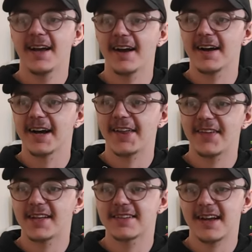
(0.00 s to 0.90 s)
Uh, and
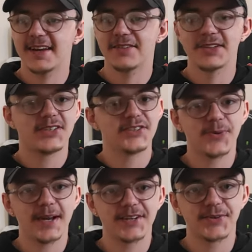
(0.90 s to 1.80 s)
that's kind of the
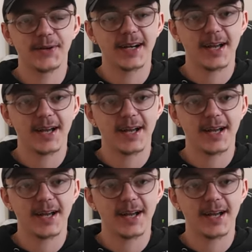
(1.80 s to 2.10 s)
situation when